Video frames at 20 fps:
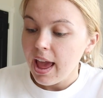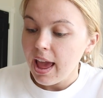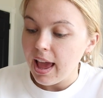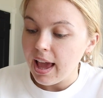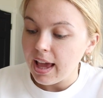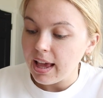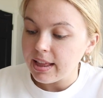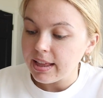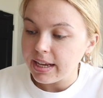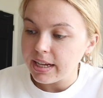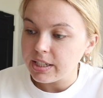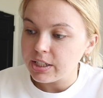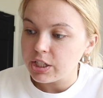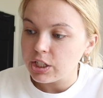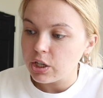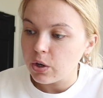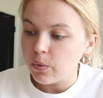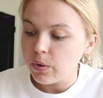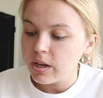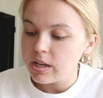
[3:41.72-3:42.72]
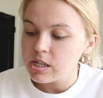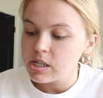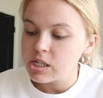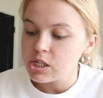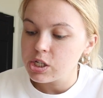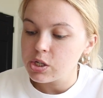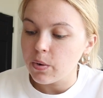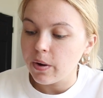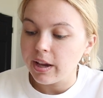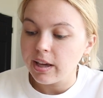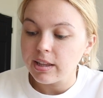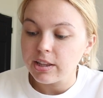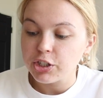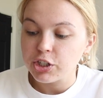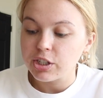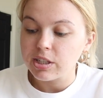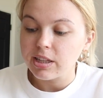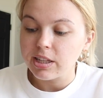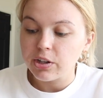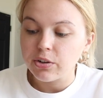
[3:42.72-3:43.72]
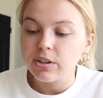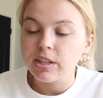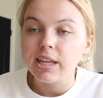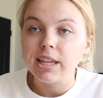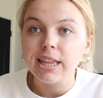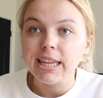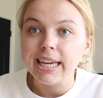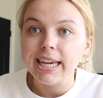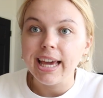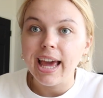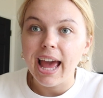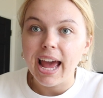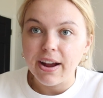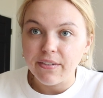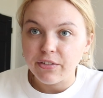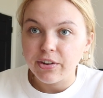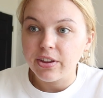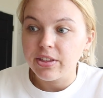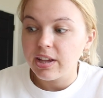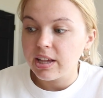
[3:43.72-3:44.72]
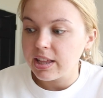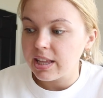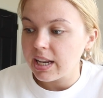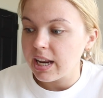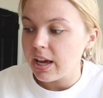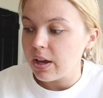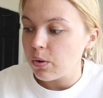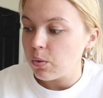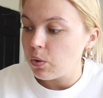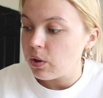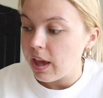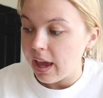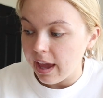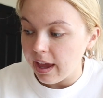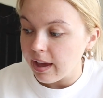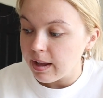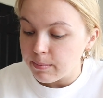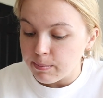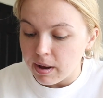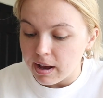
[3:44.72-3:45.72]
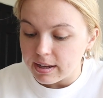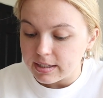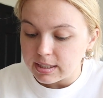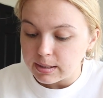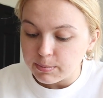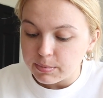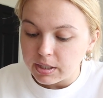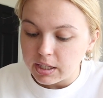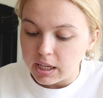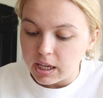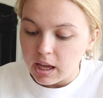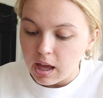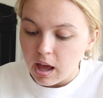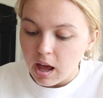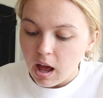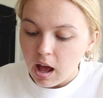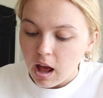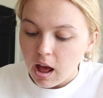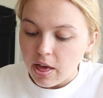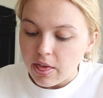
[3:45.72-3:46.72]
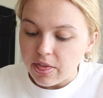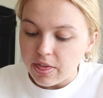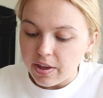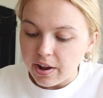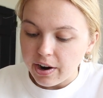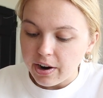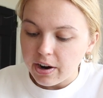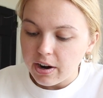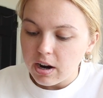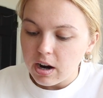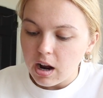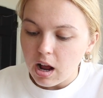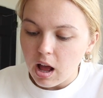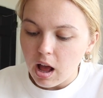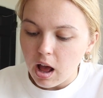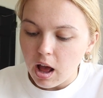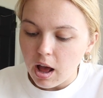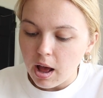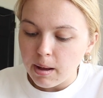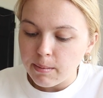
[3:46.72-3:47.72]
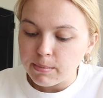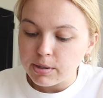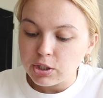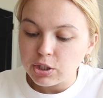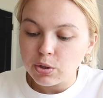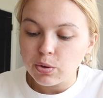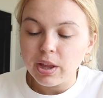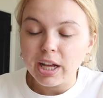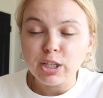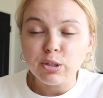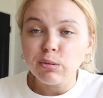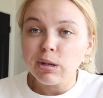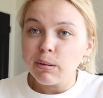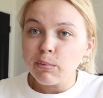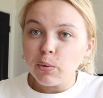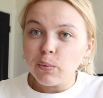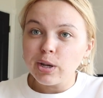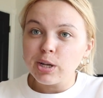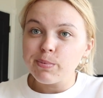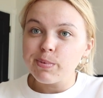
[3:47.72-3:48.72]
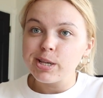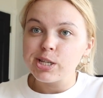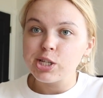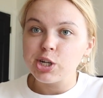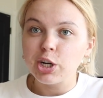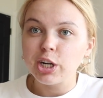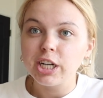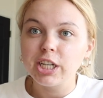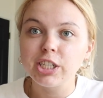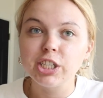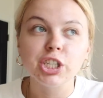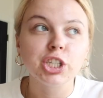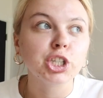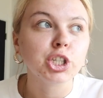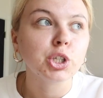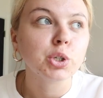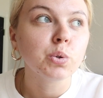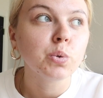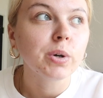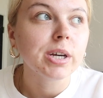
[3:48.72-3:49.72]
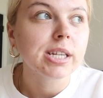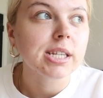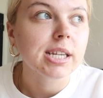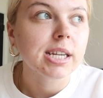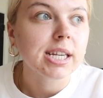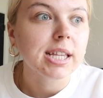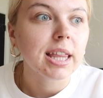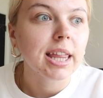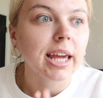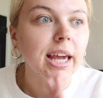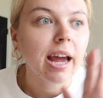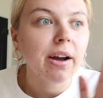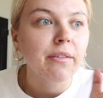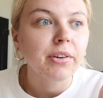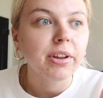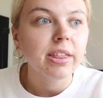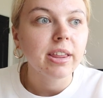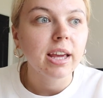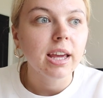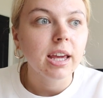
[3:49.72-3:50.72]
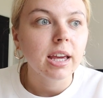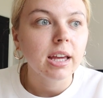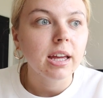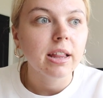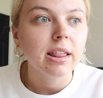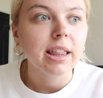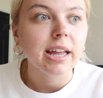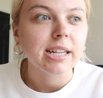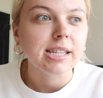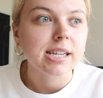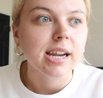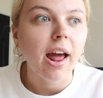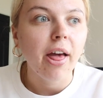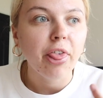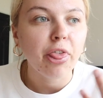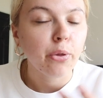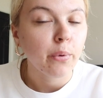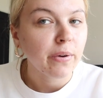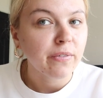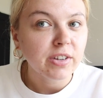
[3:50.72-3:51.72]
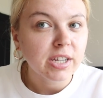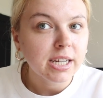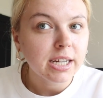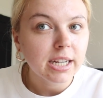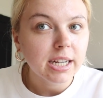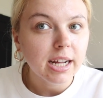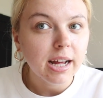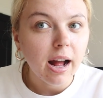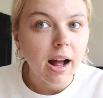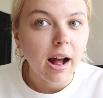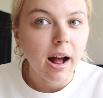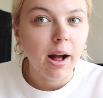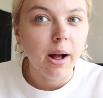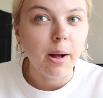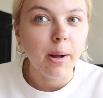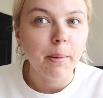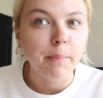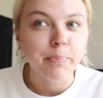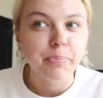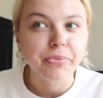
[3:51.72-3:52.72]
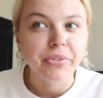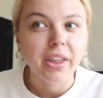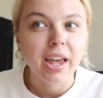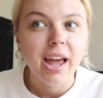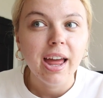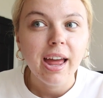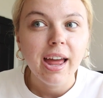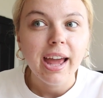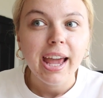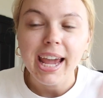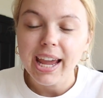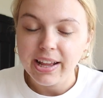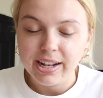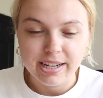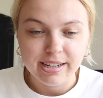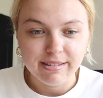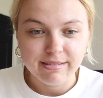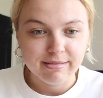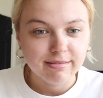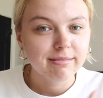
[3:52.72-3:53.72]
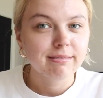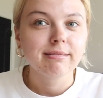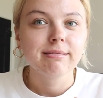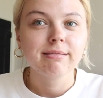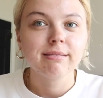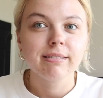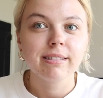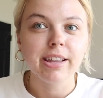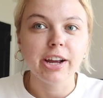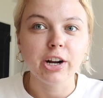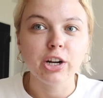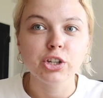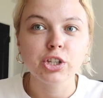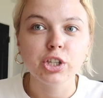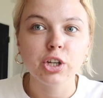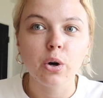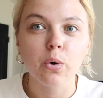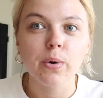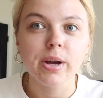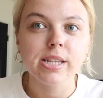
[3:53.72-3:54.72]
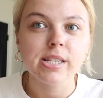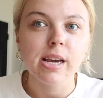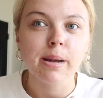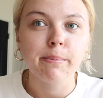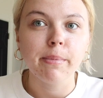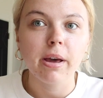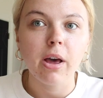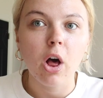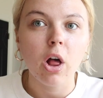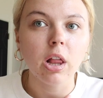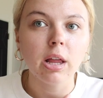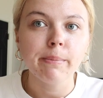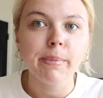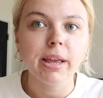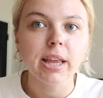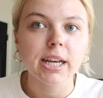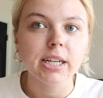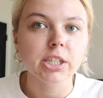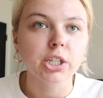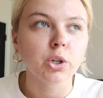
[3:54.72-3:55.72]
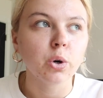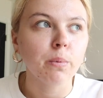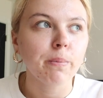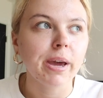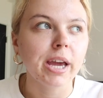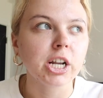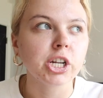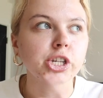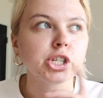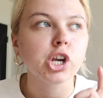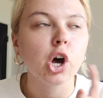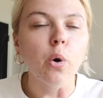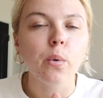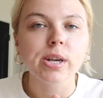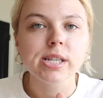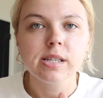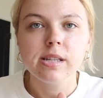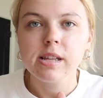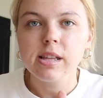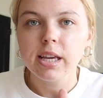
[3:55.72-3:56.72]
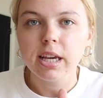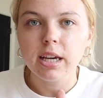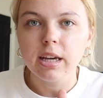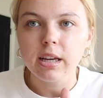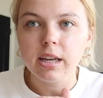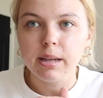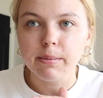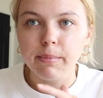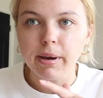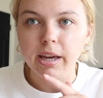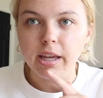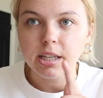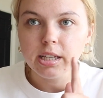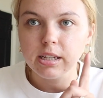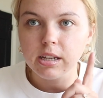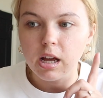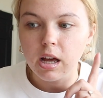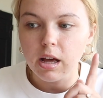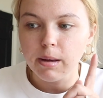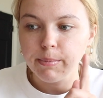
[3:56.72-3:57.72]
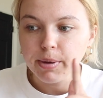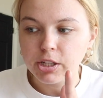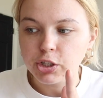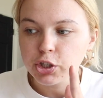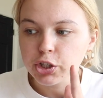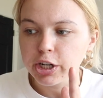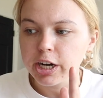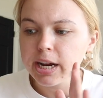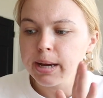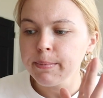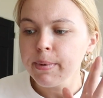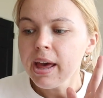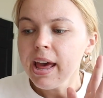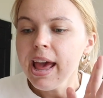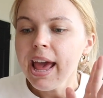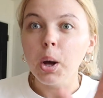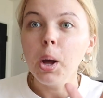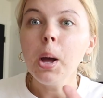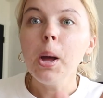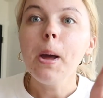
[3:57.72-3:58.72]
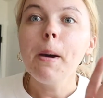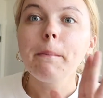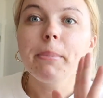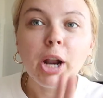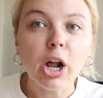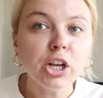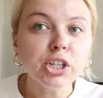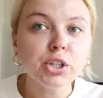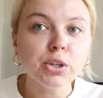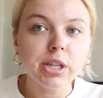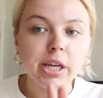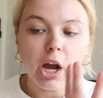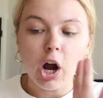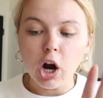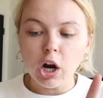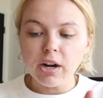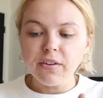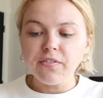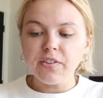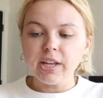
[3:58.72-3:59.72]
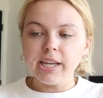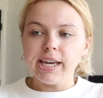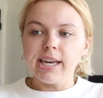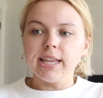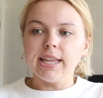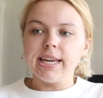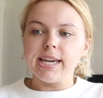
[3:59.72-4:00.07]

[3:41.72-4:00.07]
a like to know it so I can just literally link everything that I can possibly there um so that's what I'm going to be starting to do is like link everything that's not thrifted um in there. So it's on my all on my like to know it page. It's always in the link in my um, Instagram. But also they are affiliate